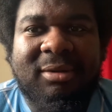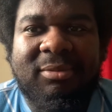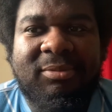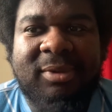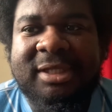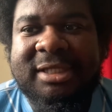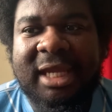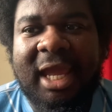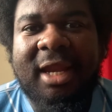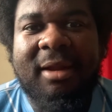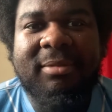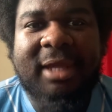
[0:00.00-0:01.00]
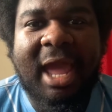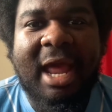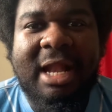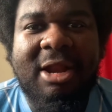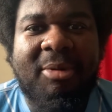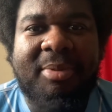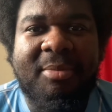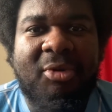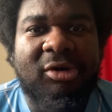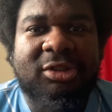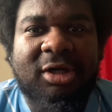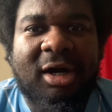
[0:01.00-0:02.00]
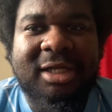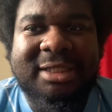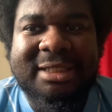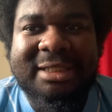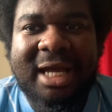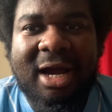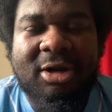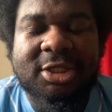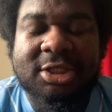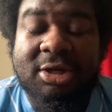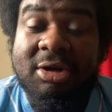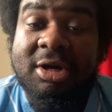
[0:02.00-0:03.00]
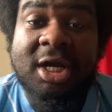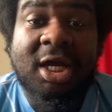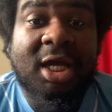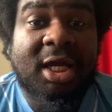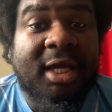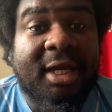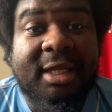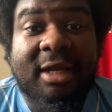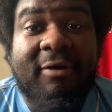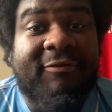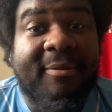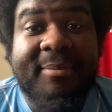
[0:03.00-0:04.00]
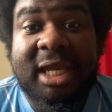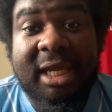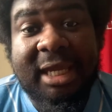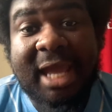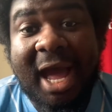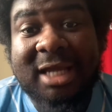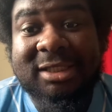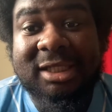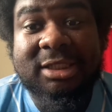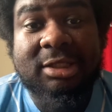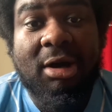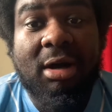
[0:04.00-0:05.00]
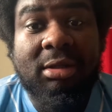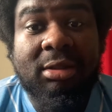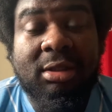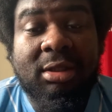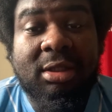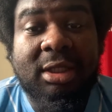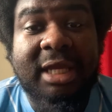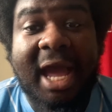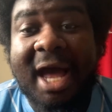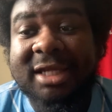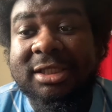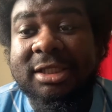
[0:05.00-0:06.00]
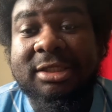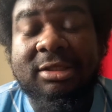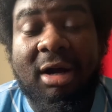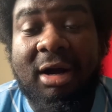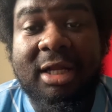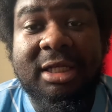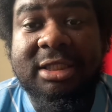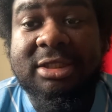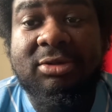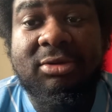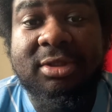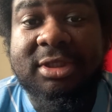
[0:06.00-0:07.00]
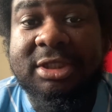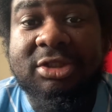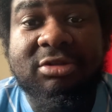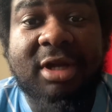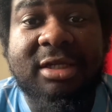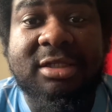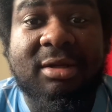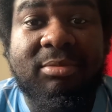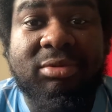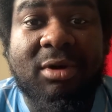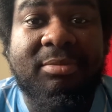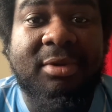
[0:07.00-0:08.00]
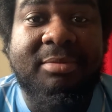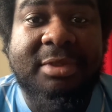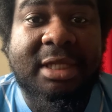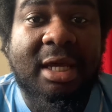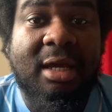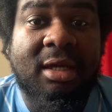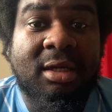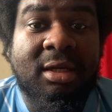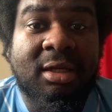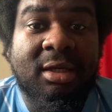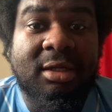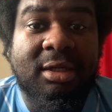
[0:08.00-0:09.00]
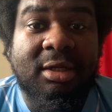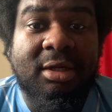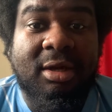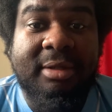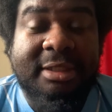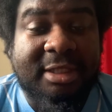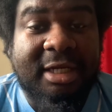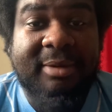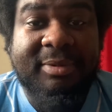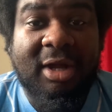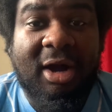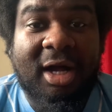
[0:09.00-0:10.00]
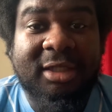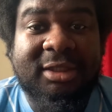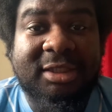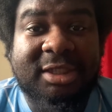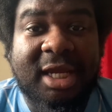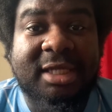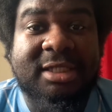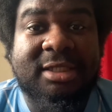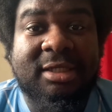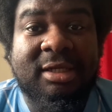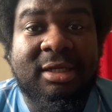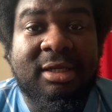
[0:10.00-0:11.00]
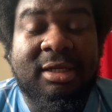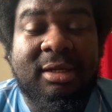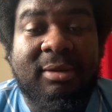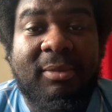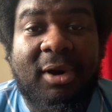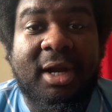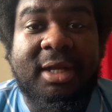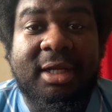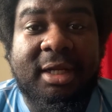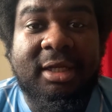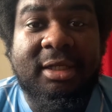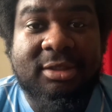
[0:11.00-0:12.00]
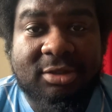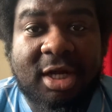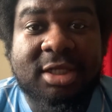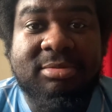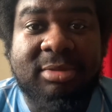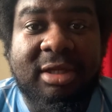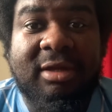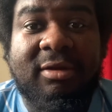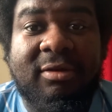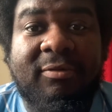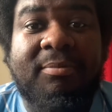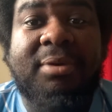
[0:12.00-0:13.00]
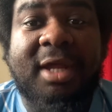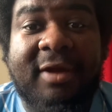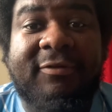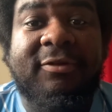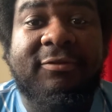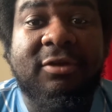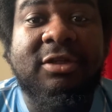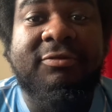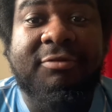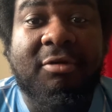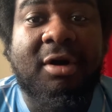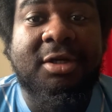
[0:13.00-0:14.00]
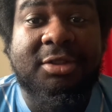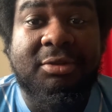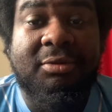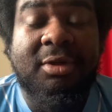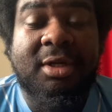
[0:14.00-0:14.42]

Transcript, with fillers: we see them get a little bit more chances now. So, you know, for me, he has to start. He has to start, at least causing Trent some problems there. You know, he's going to be hard to chase. Martinelli, trust me, player for the future for Arsenal.